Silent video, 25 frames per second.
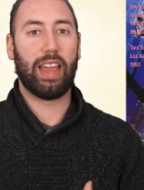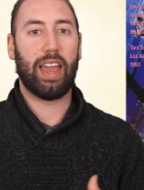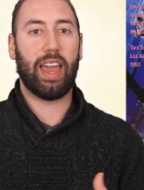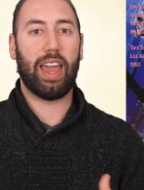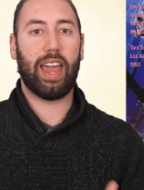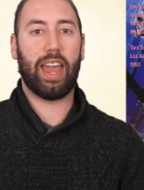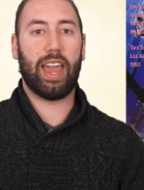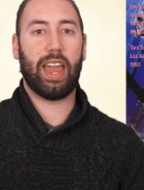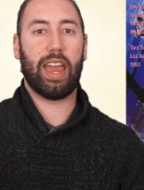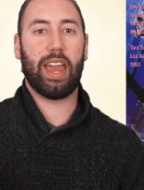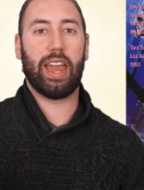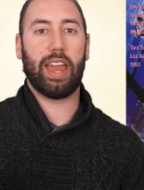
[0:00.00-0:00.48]

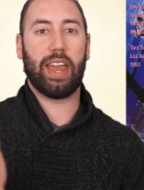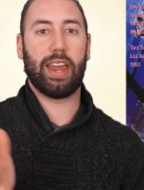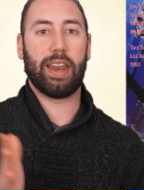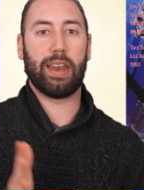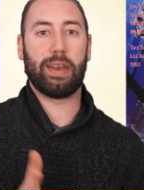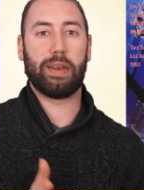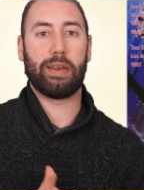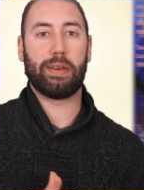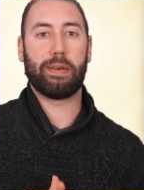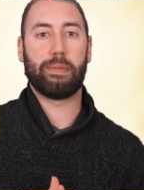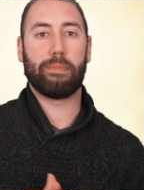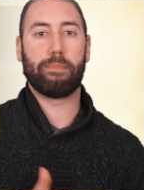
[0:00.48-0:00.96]

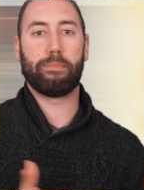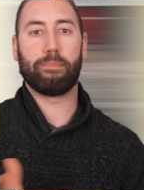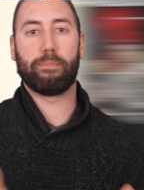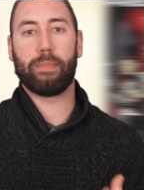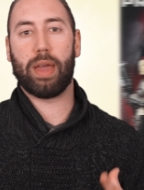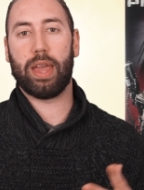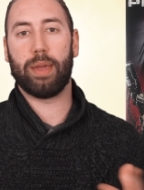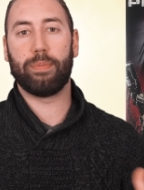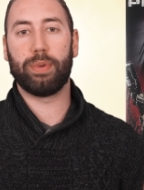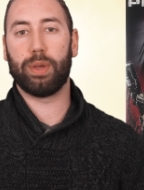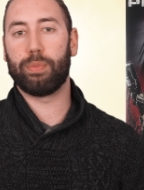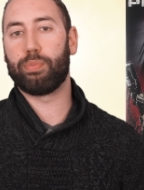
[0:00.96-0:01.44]
and
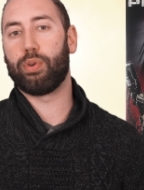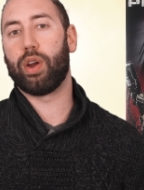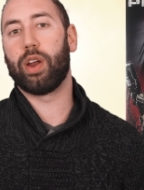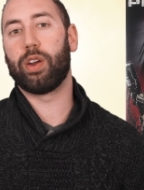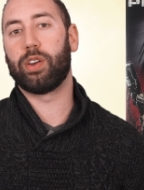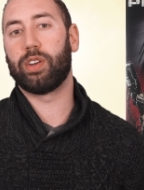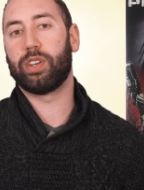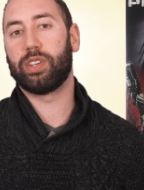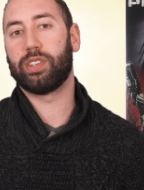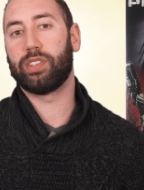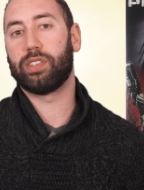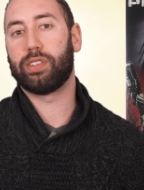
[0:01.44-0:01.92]
maybe
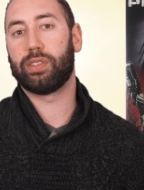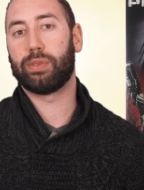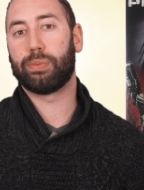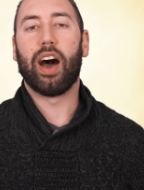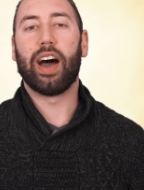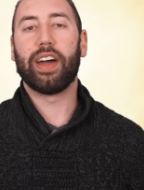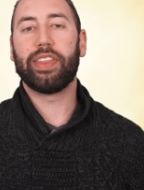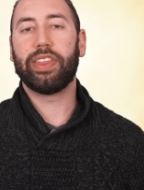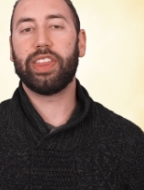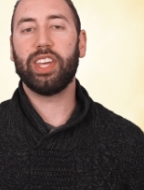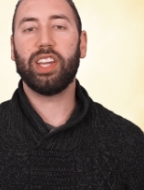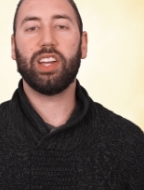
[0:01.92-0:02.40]
Predators.
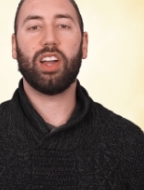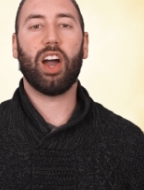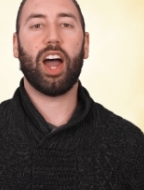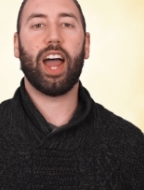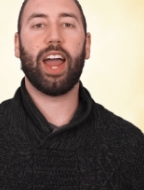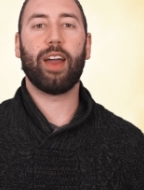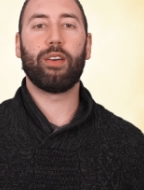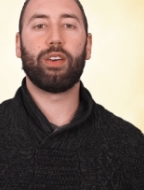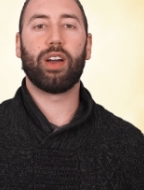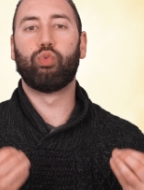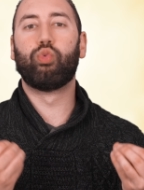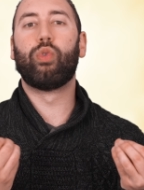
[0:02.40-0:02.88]
I think
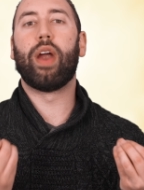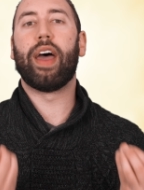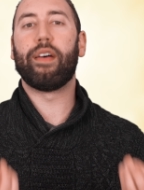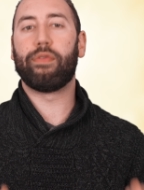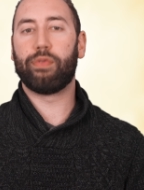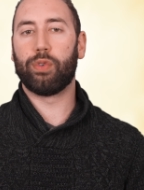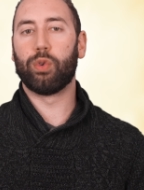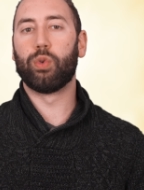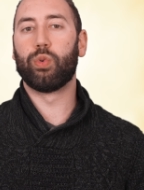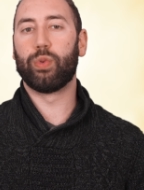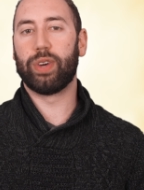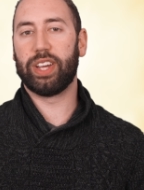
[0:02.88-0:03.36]
I
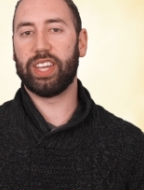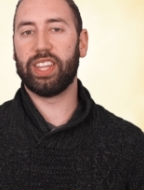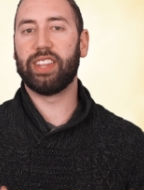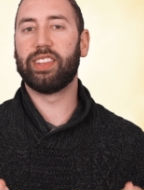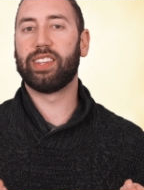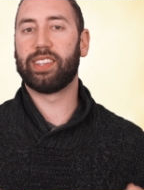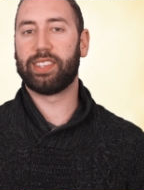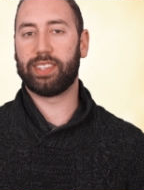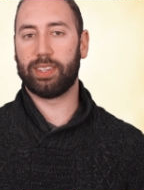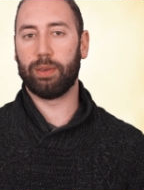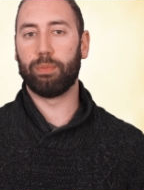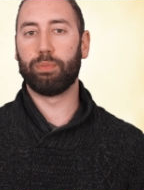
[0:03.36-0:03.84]
revel in
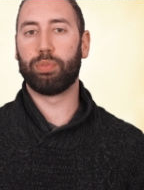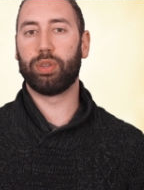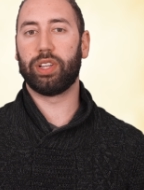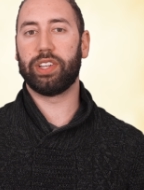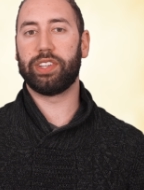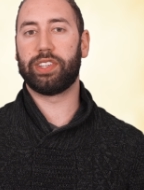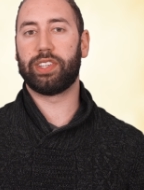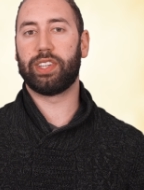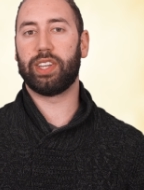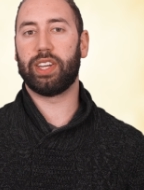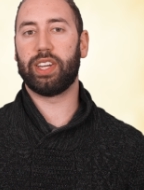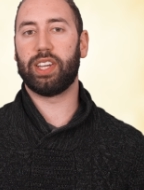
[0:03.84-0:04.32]
the
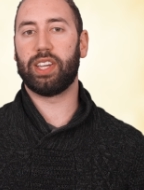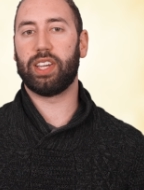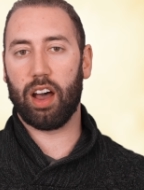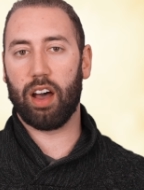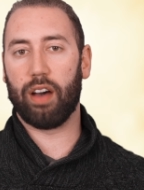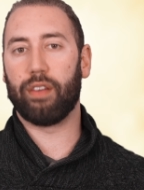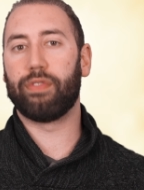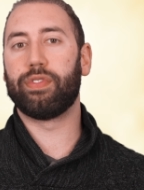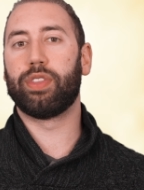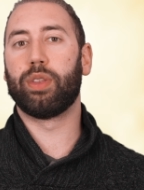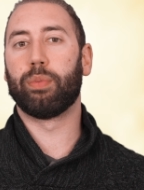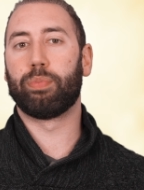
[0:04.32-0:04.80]
simplicity
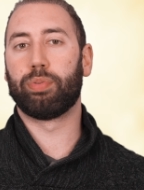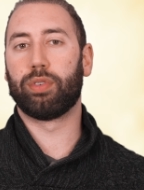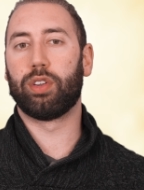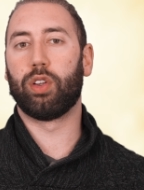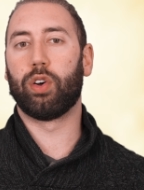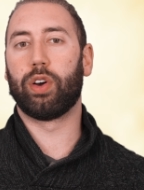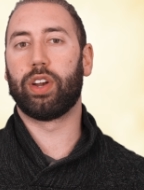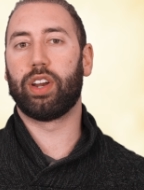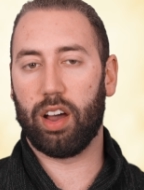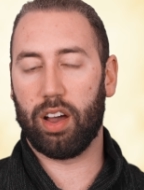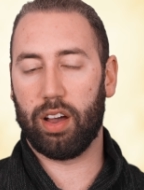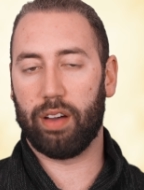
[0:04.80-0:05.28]
of the
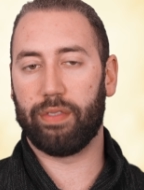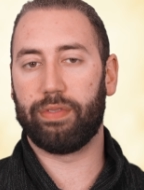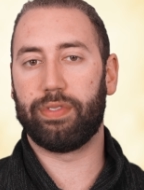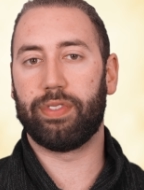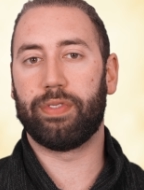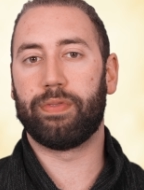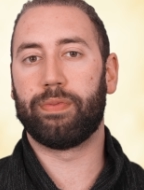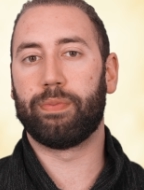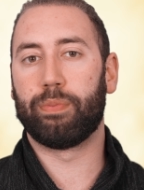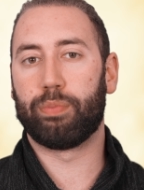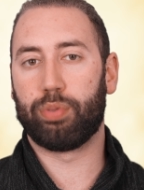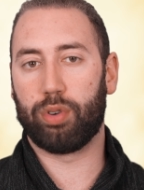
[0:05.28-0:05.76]
plot of
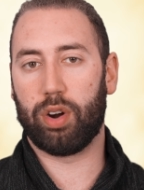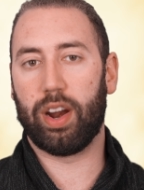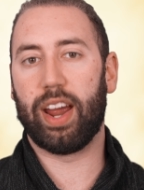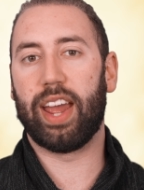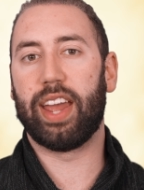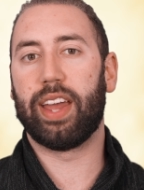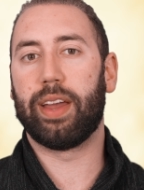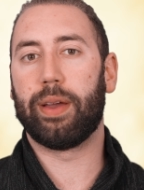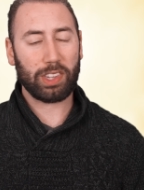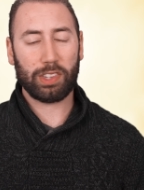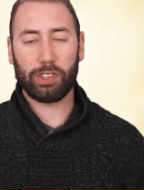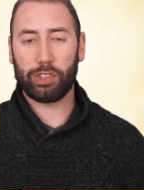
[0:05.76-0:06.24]
prey.
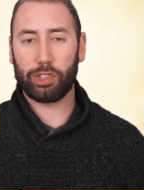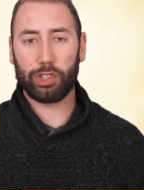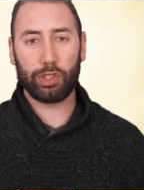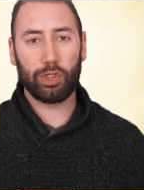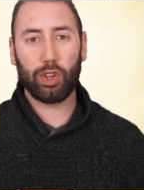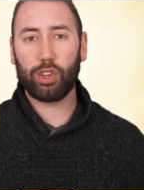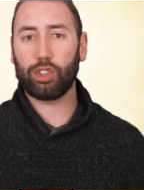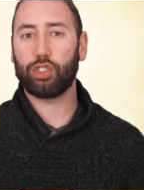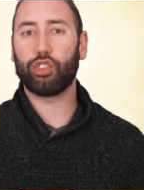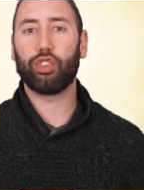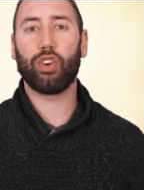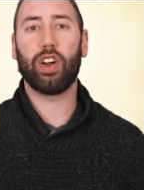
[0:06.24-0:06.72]
It's
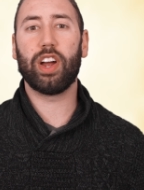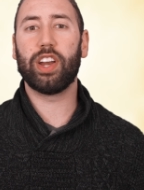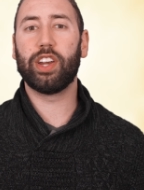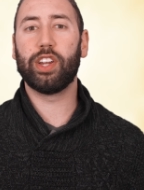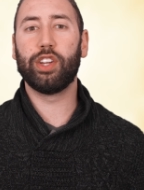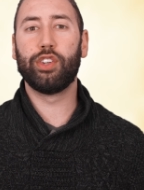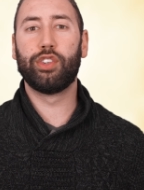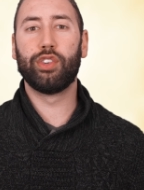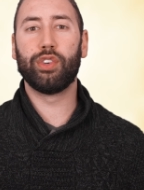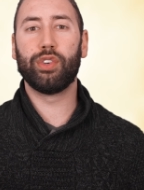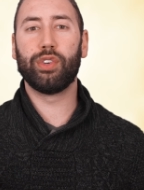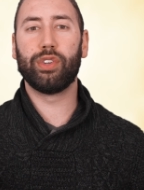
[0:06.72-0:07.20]
not trying to
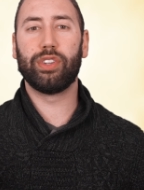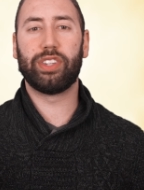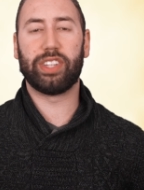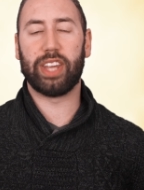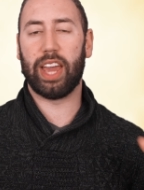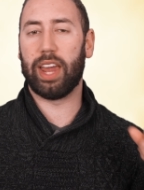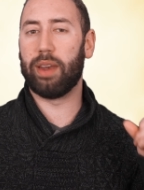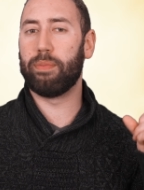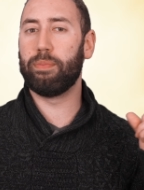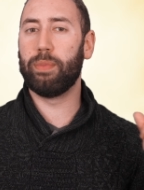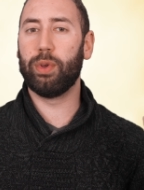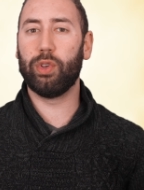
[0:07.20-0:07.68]
do
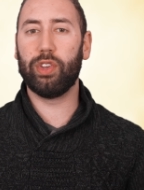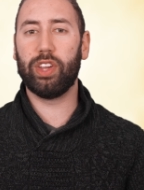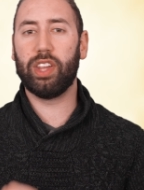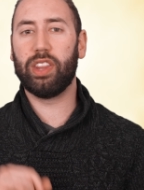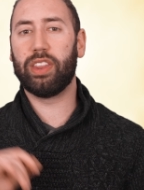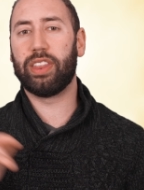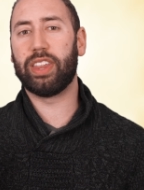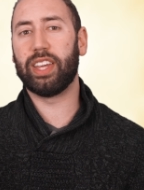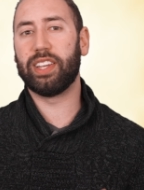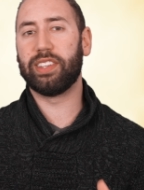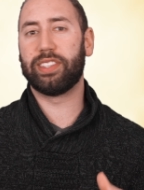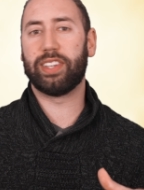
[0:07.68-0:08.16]
10 million
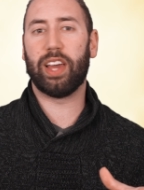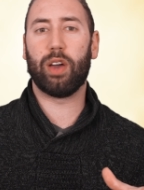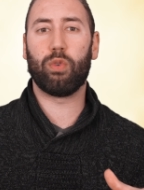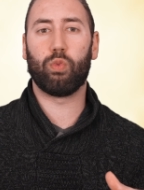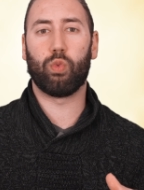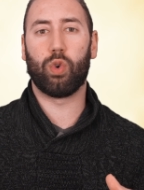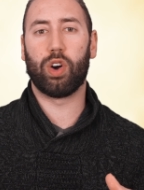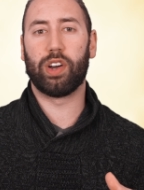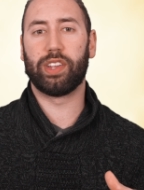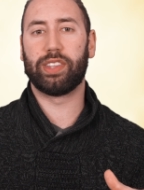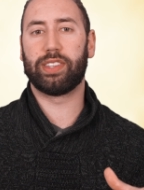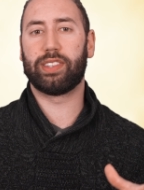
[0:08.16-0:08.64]
things at
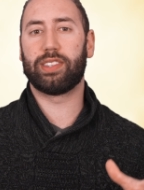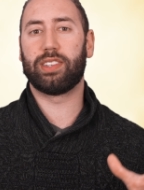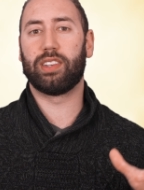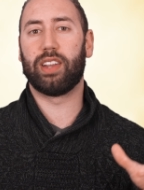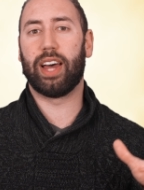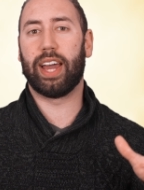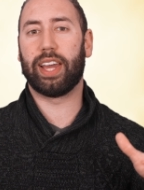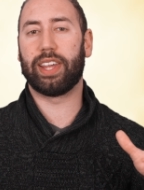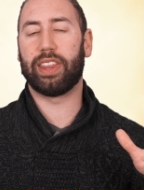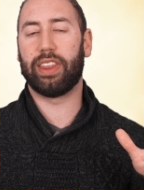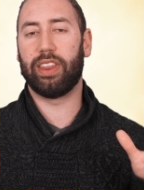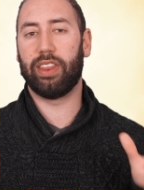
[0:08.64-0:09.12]
once
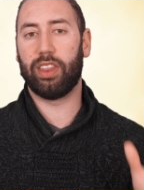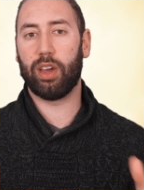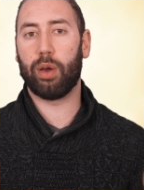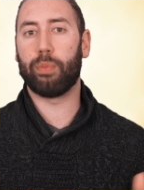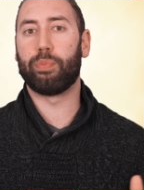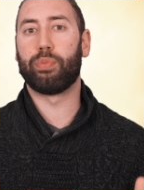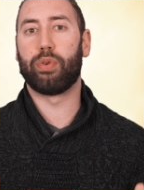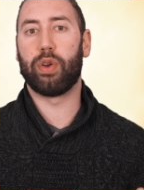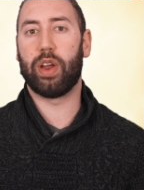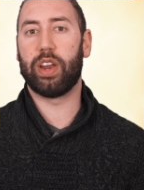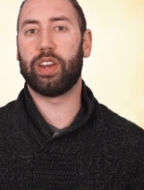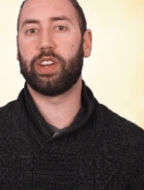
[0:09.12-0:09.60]
like the
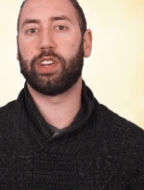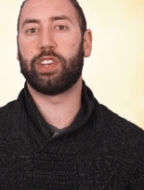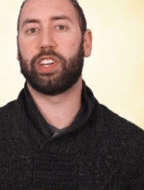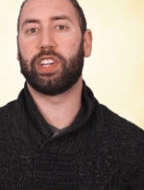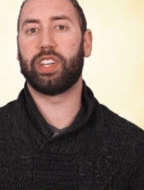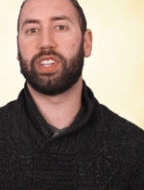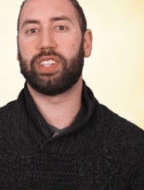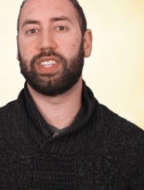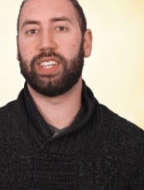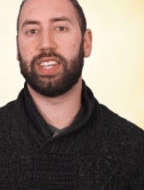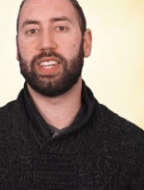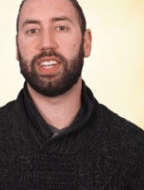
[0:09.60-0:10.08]

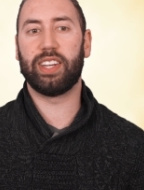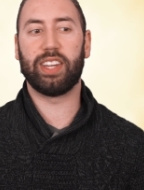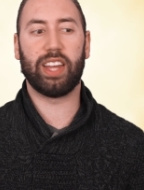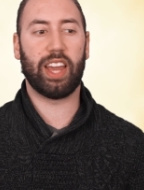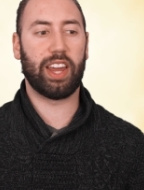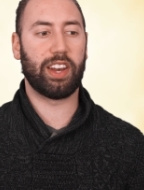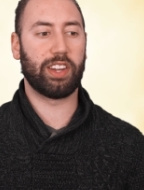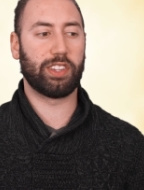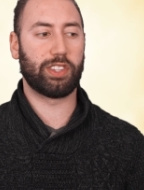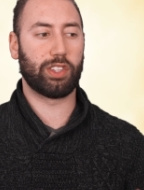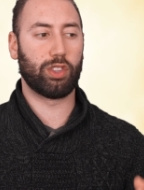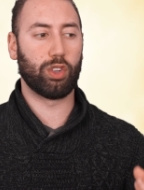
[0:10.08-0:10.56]
predator did,
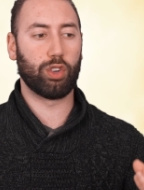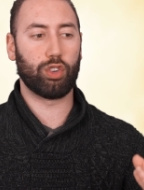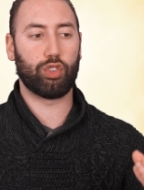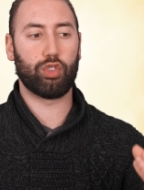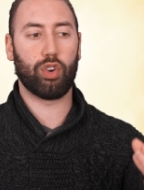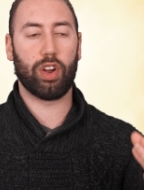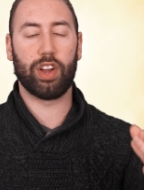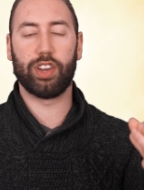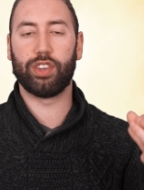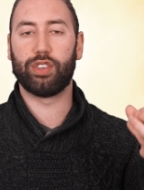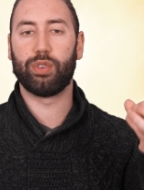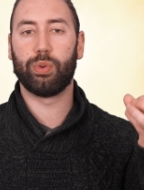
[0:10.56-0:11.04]
and it's not
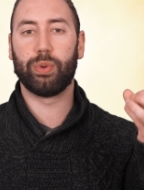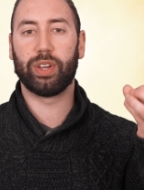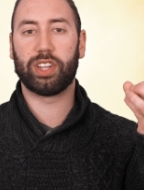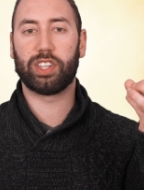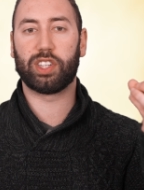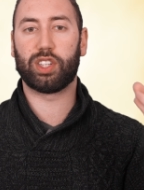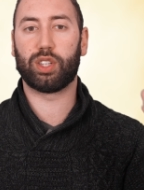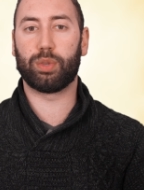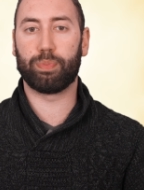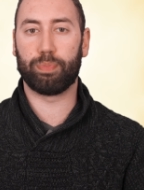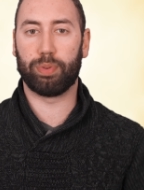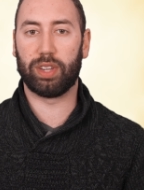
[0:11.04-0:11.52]
trying to
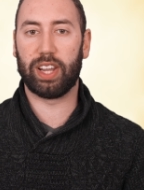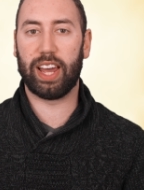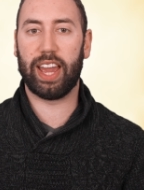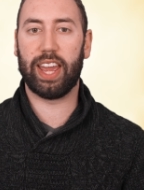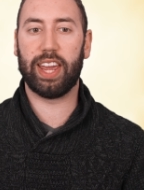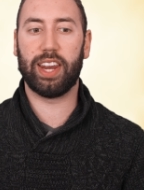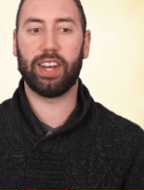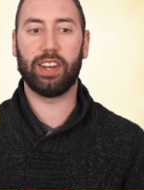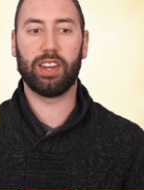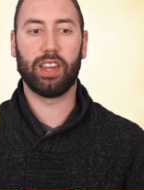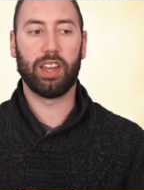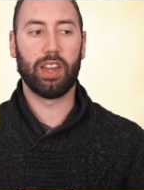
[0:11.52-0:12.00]

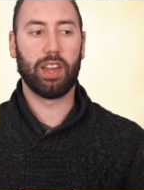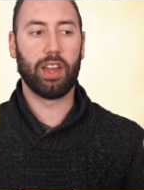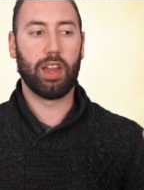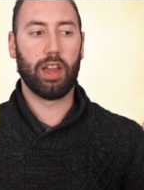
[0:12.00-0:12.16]
explain